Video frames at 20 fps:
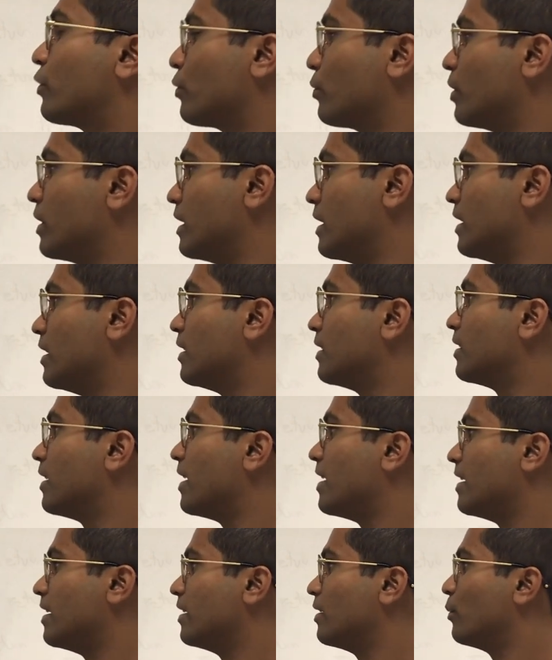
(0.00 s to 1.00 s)
three,
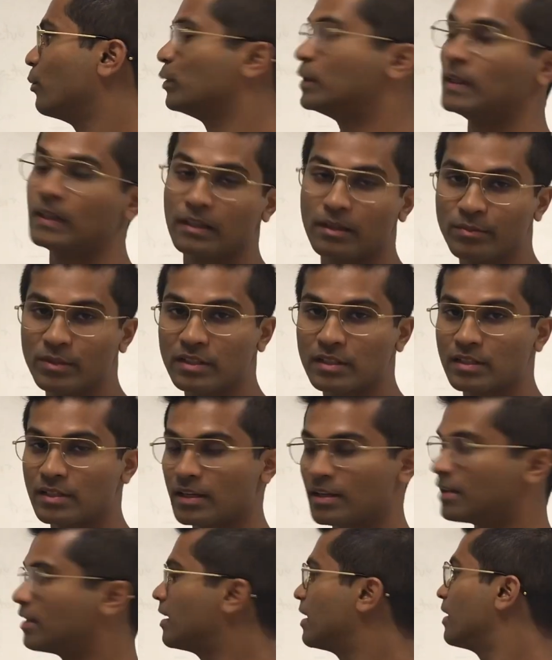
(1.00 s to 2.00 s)
hey, with the
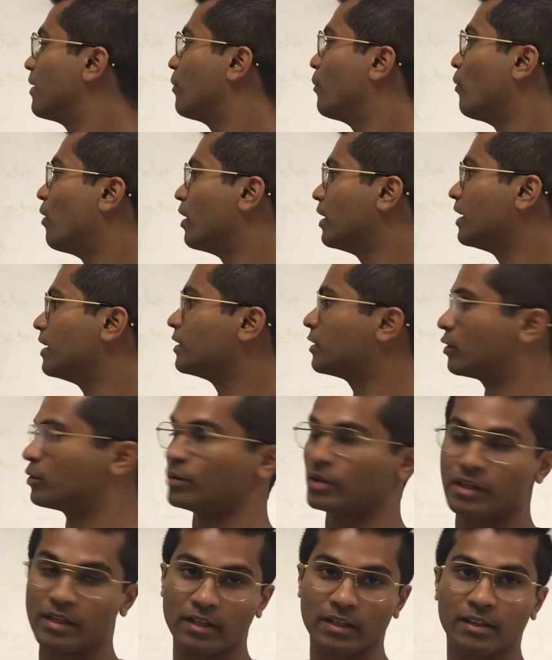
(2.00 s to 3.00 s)
limits one and
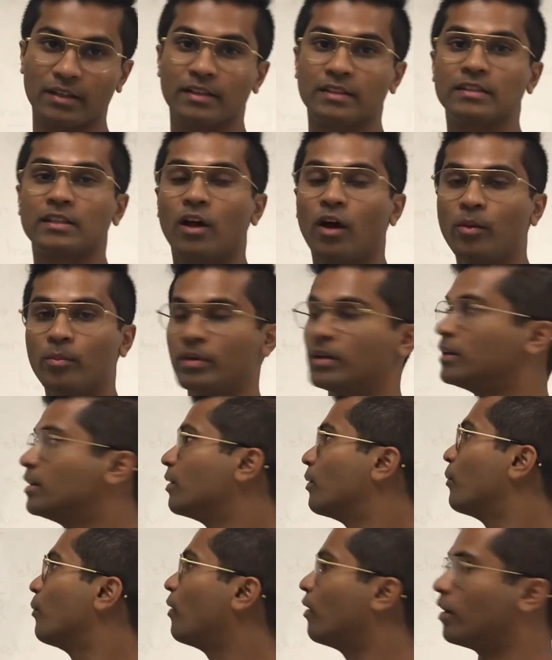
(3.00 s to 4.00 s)
three, tell
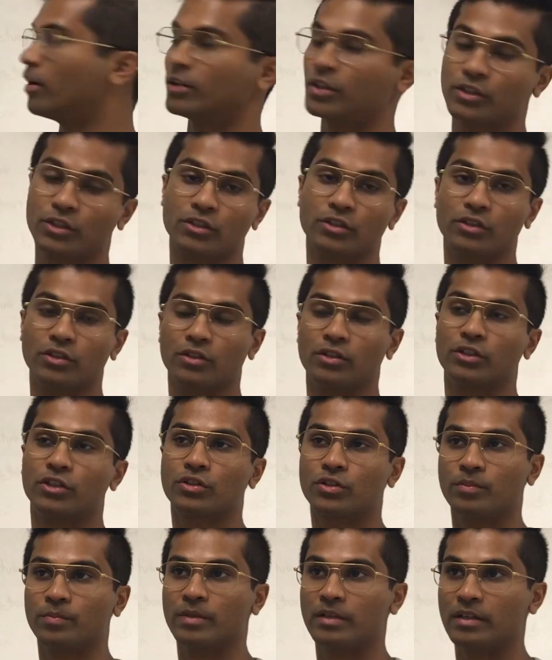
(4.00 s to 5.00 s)
me what sh-
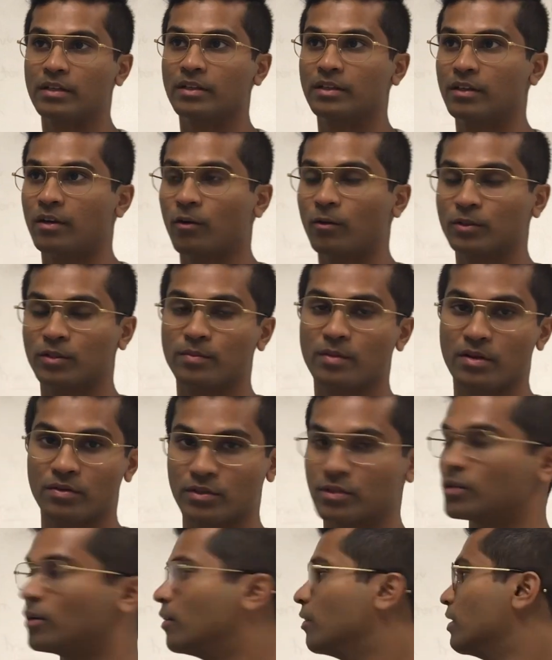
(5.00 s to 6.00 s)
should be the
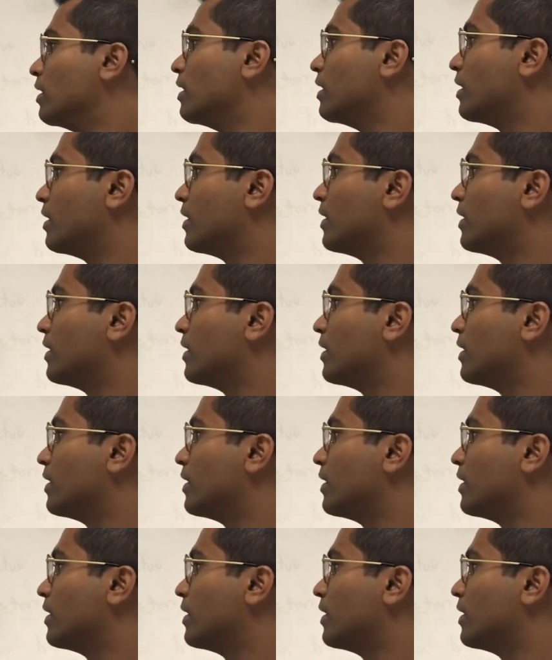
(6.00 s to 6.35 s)
ultimate result.